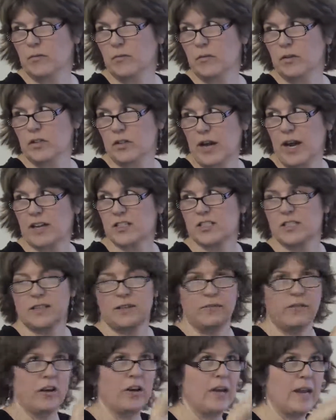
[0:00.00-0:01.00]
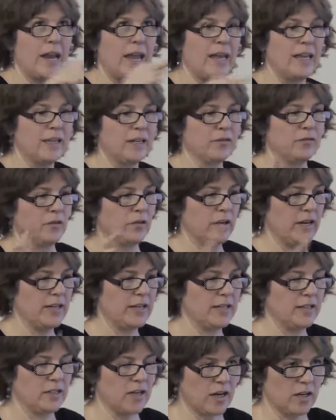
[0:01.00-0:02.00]
When you're actually at the very end of
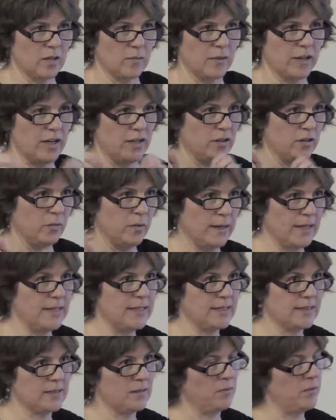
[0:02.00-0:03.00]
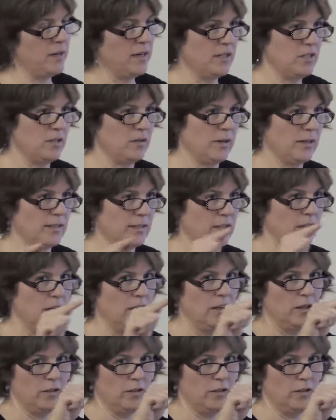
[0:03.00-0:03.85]
creating a document and you're ready to submit it to us,